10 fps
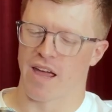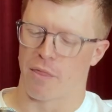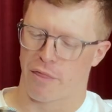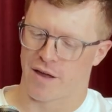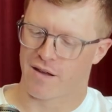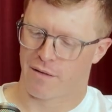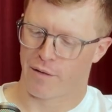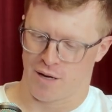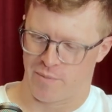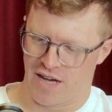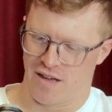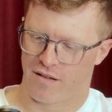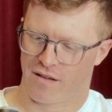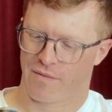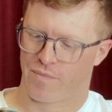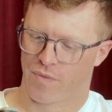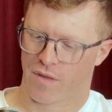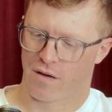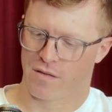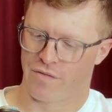again, think about
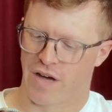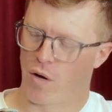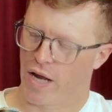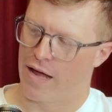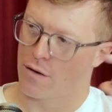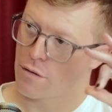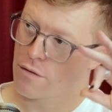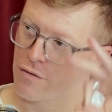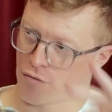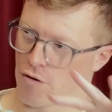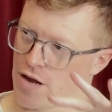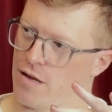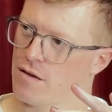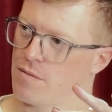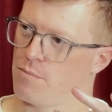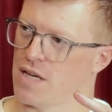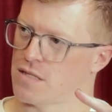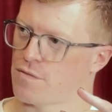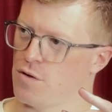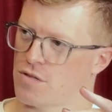Devour Land 3
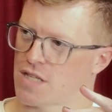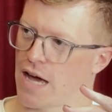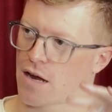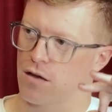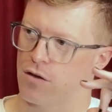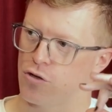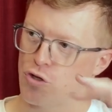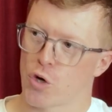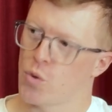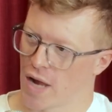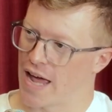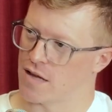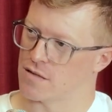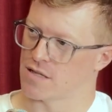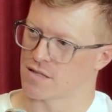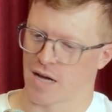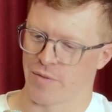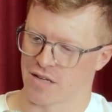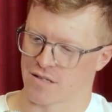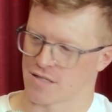means if you sack 2 lands, it's
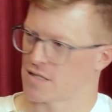coming in as a